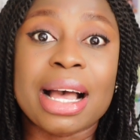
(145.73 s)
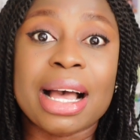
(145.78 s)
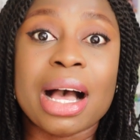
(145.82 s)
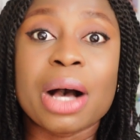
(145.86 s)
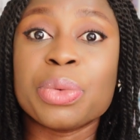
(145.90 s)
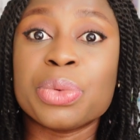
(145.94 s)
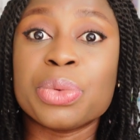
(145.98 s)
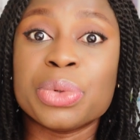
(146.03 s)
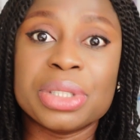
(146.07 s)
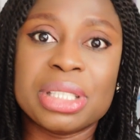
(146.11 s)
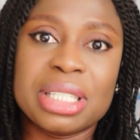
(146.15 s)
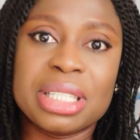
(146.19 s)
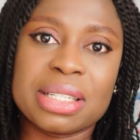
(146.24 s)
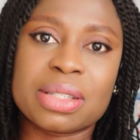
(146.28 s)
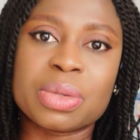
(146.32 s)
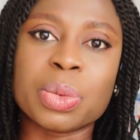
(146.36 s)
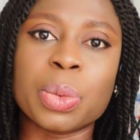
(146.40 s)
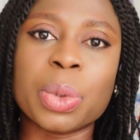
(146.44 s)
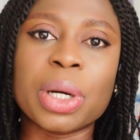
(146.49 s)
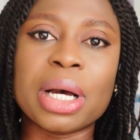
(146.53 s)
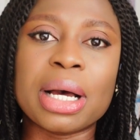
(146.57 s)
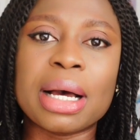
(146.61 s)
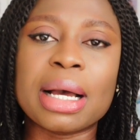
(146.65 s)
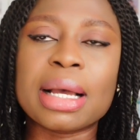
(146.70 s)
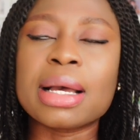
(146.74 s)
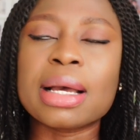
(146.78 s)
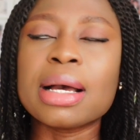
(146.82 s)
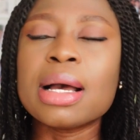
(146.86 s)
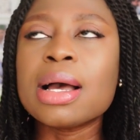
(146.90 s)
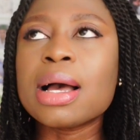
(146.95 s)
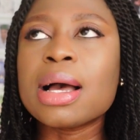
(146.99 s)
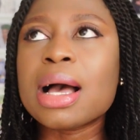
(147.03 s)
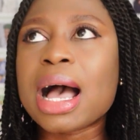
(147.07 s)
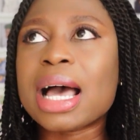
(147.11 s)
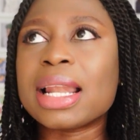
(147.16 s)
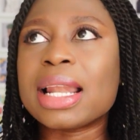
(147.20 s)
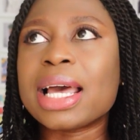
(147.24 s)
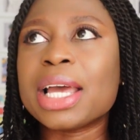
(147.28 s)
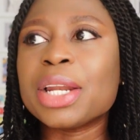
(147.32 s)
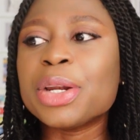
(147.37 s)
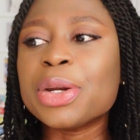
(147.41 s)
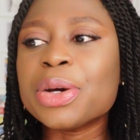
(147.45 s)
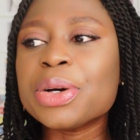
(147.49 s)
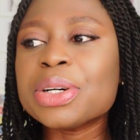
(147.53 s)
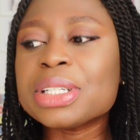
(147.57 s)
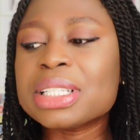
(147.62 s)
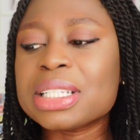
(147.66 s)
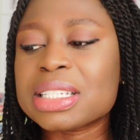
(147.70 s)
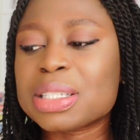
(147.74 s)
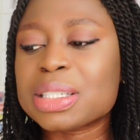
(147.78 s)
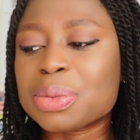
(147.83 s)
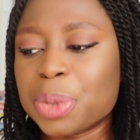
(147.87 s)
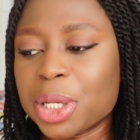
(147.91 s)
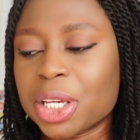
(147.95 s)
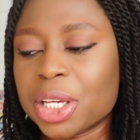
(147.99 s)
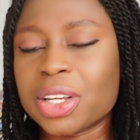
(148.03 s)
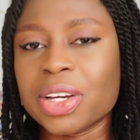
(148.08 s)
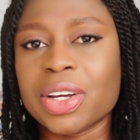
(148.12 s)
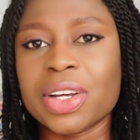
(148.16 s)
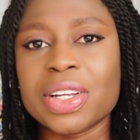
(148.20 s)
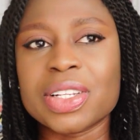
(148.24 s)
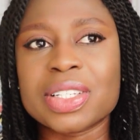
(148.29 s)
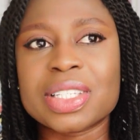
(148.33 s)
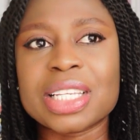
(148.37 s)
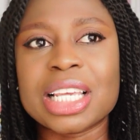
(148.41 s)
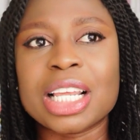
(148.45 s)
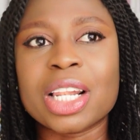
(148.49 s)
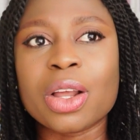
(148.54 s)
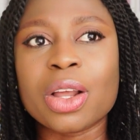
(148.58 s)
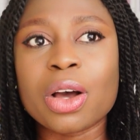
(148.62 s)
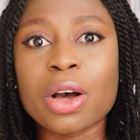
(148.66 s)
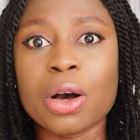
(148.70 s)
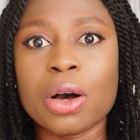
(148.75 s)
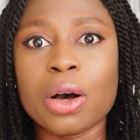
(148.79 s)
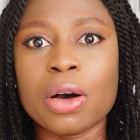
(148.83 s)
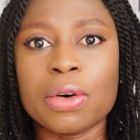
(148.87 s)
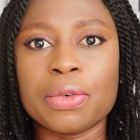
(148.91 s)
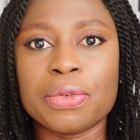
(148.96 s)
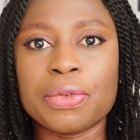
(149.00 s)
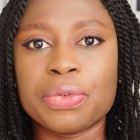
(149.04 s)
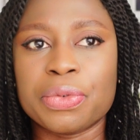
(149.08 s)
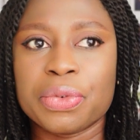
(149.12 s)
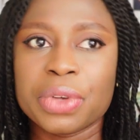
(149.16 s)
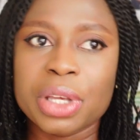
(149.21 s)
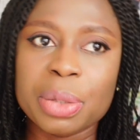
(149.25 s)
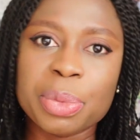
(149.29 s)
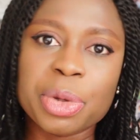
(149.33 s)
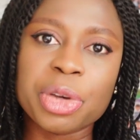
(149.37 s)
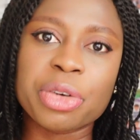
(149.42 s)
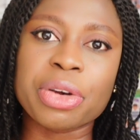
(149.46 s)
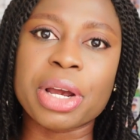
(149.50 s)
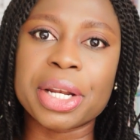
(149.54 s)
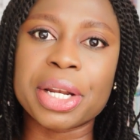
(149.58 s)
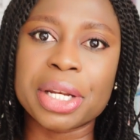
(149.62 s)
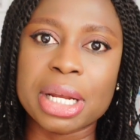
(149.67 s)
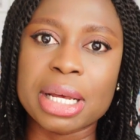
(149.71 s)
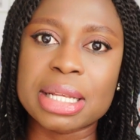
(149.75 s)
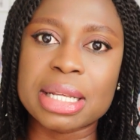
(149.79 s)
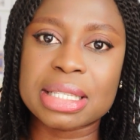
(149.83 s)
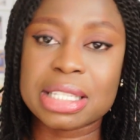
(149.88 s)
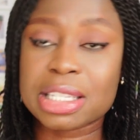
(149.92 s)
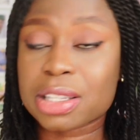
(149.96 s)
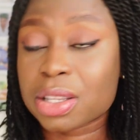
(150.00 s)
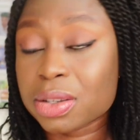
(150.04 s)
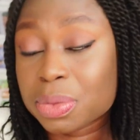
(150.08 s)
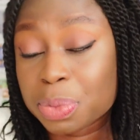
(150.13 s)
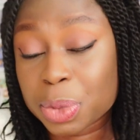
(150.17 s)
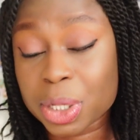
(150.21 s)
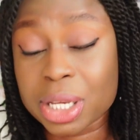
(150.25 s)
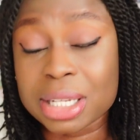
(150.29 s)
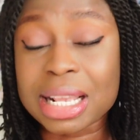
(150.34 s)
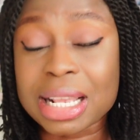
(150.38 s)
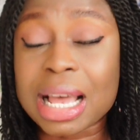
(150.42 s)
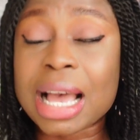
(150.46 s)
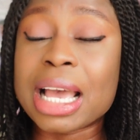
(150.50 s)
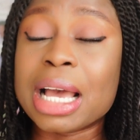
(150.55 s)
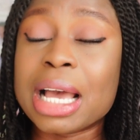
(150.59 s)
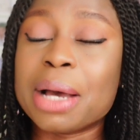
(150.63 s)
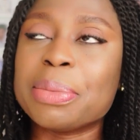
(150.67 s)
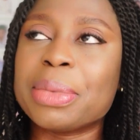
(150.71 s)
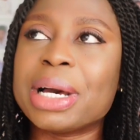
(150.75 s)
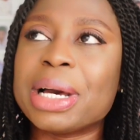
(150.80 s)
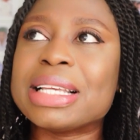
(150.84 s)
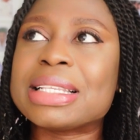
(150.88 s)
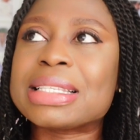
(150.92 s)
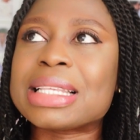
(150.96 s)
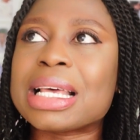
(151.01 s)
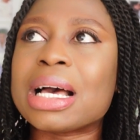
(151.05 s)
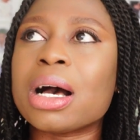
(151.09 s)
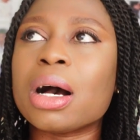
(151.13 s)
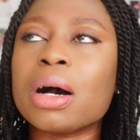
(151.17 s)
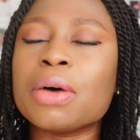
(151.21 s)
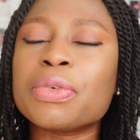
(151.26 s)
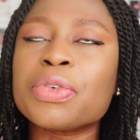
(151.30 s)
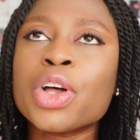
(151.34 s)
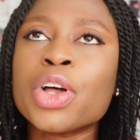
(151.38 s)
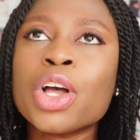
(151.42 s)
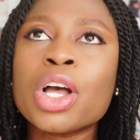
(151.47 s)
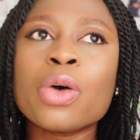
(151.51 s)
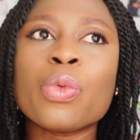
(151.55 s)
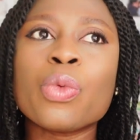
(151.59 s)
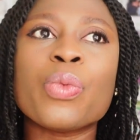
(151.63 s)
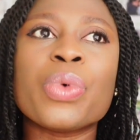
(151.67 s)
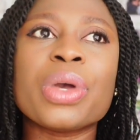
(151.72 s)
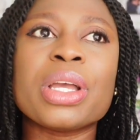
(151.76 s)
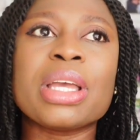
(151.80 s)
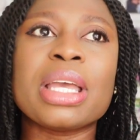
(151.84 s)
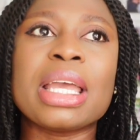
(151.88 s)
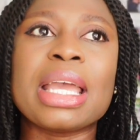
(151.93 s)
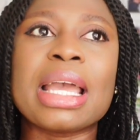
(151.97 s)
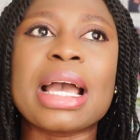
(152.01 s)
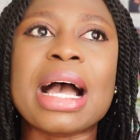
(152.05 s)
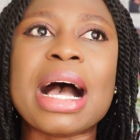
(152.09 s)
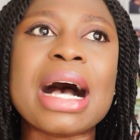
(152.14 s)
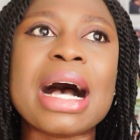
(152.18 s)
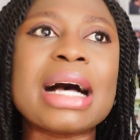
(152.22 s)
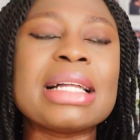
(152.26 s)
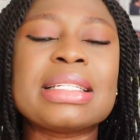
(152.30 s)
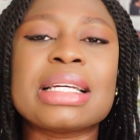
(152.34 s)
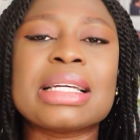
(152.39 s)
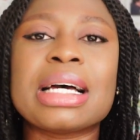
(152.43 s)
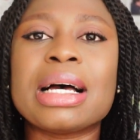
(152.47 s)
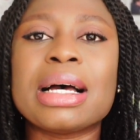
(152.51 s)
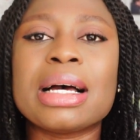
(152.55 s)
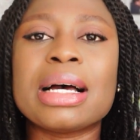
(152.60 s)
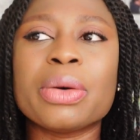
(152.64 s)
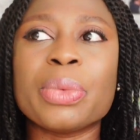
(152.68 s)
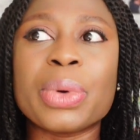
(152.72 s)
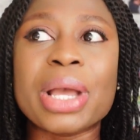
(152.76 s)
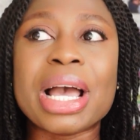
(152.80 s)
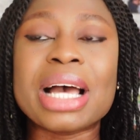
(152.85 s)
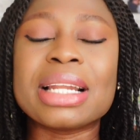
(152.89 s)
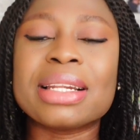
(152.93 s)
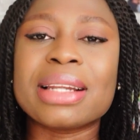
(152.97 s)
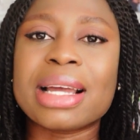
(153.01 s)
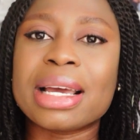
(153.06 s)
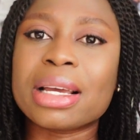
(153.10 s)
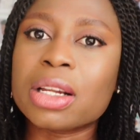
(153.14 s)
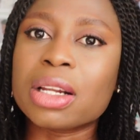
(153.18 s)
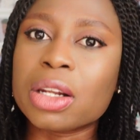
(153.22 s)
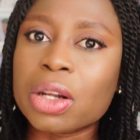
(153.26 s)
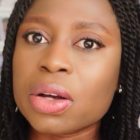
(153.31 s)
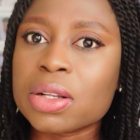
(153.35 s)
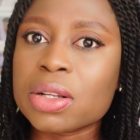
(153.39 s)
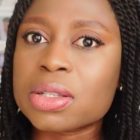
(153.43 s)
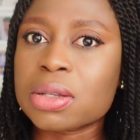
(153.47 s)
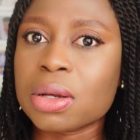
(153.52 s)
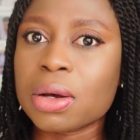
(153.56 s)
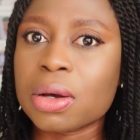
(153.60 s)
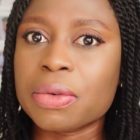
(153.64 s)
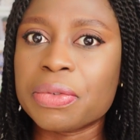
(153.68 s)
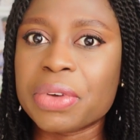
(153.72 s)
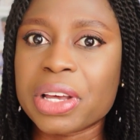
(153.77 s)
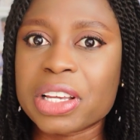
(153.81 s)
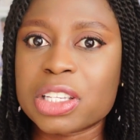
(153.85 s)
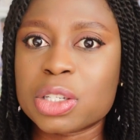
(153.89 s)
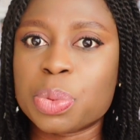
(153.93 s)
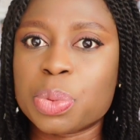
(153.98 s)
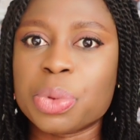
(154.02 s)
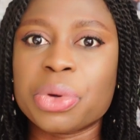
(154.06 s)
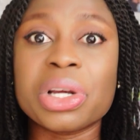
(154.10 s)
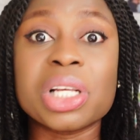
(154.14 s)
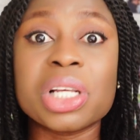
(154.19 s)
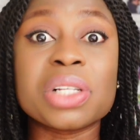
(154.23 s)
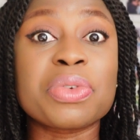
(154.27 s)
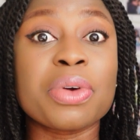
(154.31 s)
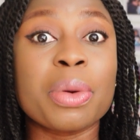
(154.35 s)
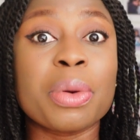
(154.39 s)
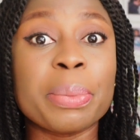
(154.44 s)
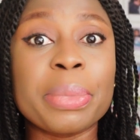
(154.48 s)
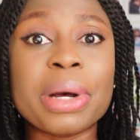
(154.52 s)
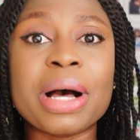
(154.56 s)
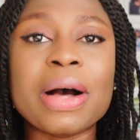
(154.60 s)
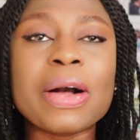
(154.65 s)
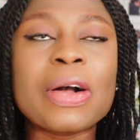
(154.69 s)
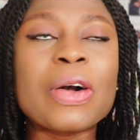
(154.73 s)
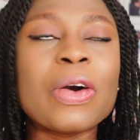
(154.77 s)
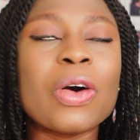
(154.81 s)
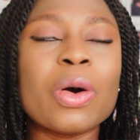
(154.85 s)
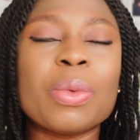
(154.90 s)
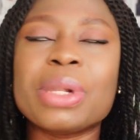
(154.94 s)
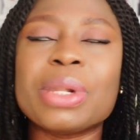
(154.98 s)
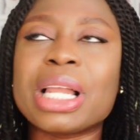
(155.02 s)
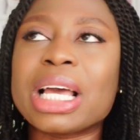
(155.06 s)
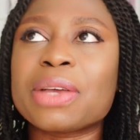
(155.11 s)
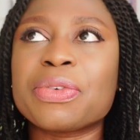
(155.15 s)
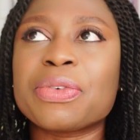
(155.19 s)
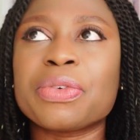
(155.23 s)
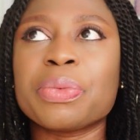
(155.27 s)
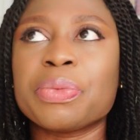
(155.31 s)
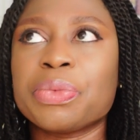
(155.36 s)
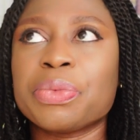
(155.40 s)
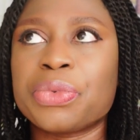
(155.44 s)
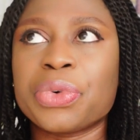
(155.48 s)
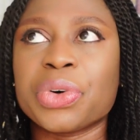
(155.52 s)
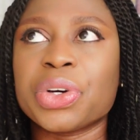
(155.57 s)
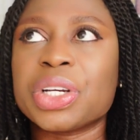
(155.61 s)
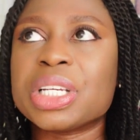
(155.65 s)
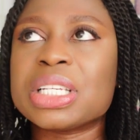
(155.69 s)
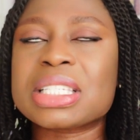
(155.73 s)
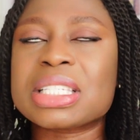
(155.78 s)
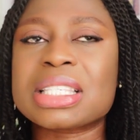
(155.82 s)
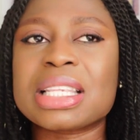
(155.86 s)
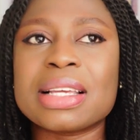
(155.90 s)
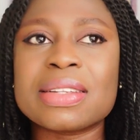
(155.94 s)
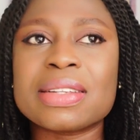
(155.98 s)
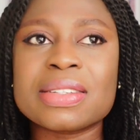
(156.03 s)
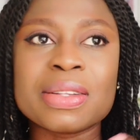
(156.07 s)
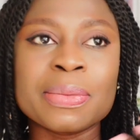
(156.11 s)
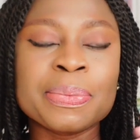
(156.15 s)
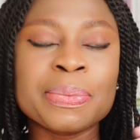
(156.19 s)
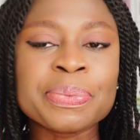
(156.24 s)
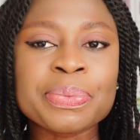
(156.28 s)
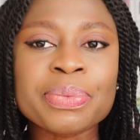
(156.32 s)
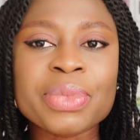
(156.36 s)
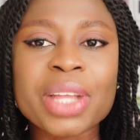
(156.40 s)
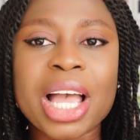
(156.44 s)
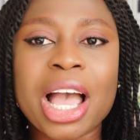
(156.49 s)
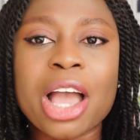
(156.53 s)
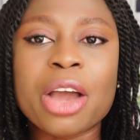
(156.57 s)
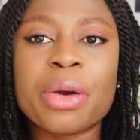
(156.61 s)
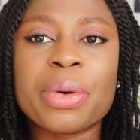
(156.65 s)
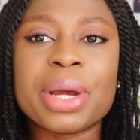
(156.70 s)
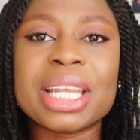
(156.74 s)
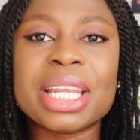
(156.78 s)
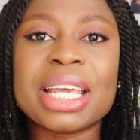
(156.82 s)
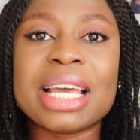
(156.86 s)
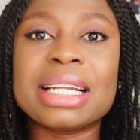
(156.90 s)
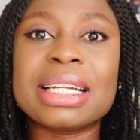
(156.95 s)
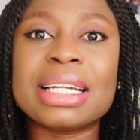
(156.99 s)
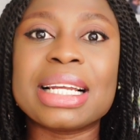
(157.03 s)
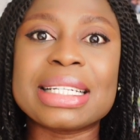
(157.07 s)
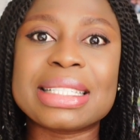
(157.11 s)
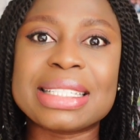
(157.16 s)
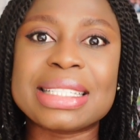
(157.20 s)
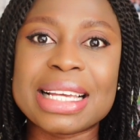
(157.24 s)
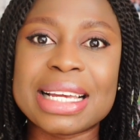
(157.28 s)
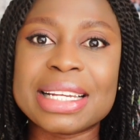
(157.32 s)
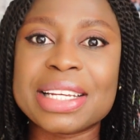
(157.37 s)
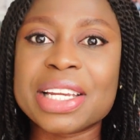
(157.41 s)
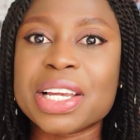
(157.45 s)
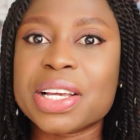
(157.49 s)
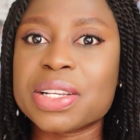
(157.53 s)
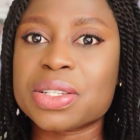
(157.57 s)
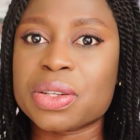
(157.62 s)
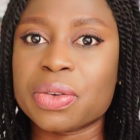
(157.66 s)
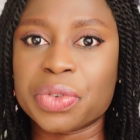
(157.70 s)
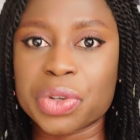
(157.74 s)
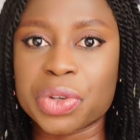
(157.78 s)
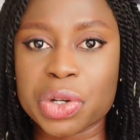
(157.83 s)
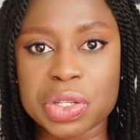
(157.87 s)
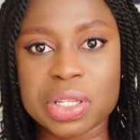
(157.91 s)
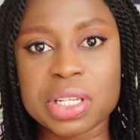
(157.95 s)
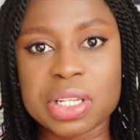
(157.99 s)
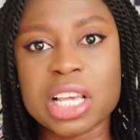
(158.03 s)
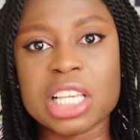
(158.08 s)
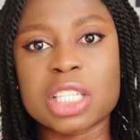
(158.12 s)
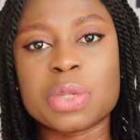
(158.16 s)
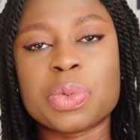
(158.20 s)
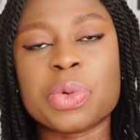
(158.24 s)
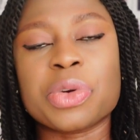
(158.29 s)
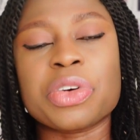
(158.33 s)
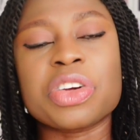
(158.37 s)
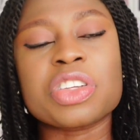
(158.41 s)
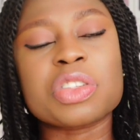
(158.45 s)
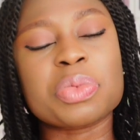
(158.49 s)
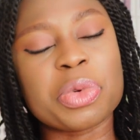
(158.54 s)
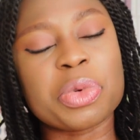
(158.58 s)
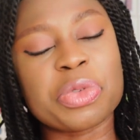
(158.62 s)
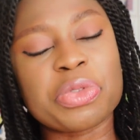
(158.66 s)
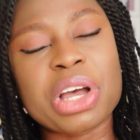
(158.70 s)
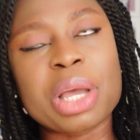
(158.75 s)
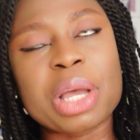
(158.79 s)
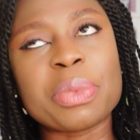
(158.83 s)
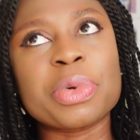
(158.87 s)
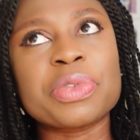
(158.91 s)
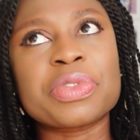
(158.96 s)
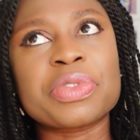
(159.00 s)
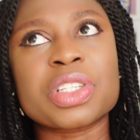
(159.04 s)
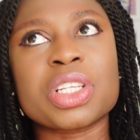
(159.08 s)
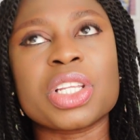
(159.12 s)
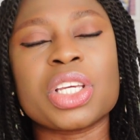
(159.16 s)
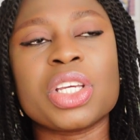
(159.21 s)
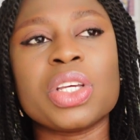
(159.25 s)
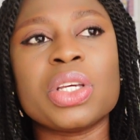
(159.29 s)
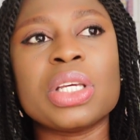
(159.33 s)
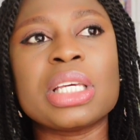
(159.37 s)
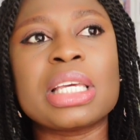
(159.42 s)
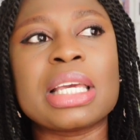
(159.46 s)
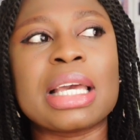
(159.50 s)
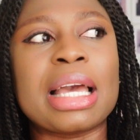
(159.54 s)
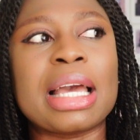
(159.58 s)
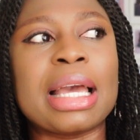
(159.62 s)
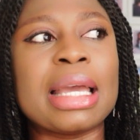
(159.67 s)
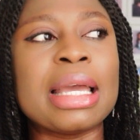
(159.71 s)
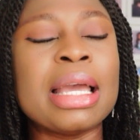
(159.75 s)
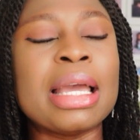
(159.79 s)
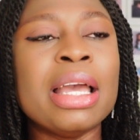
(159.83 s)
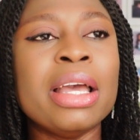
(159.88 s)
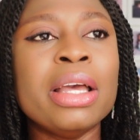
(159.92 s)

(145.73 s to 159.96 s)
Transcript: would this work? And I know this because a lot of immigrant nurses, because I am myself, we had lots of experience from back home. For instance, I already had 10 years of nursing experience before I moved to the UK.